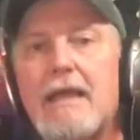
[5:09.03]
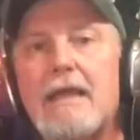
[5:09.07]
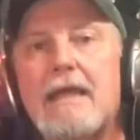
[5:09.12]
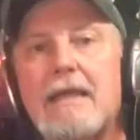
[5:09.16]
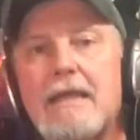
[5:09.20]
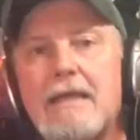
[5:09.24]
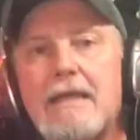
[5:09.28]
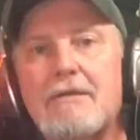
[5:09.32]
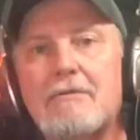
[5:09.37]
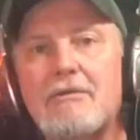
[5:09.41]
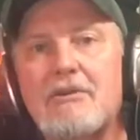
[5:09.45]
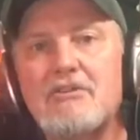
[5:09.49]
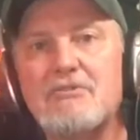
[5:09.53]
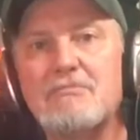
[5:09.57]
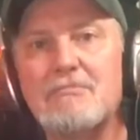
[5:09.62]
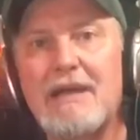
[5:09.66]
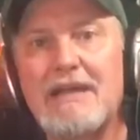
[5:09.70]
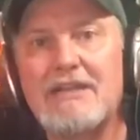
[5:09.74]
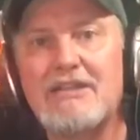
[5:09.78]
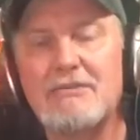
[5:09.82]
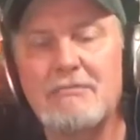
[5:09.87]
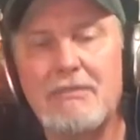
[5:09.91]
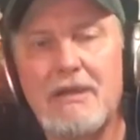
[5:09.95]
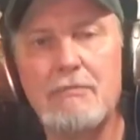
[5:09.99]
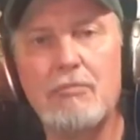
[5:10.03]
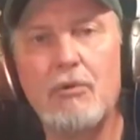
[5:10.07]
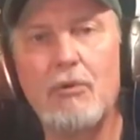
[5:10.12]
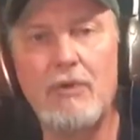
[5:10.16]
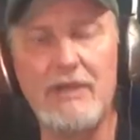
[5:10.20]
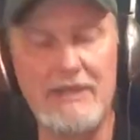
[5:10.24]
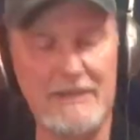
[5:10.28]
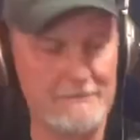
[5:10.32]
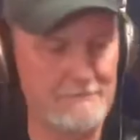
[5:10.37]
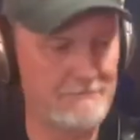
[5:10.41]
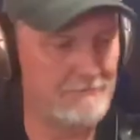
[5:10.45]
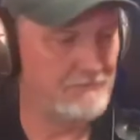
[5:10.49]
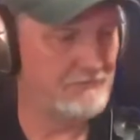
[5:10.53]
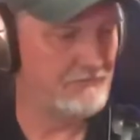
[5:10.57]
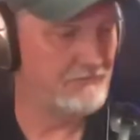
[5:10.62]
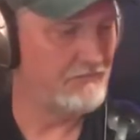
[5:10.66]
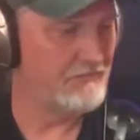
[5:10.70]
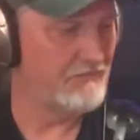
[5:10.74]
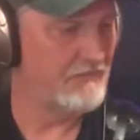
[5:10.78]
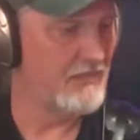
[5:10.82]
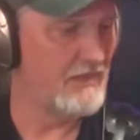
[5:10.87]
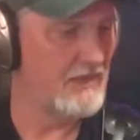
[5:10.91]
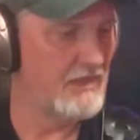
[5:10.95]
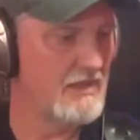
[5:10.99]
Anyways, back to my point.
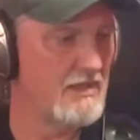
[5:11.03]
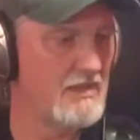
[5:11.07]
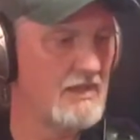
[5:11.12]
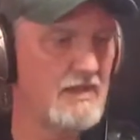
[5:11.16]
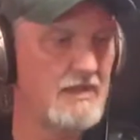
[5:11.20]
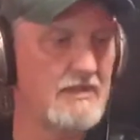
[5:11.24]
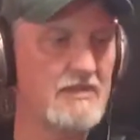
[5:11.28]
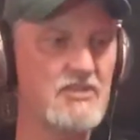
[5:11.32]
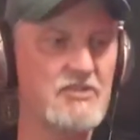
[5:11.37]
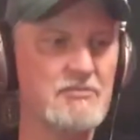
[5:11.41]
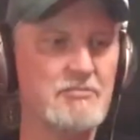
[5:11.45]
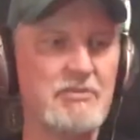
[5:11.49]
This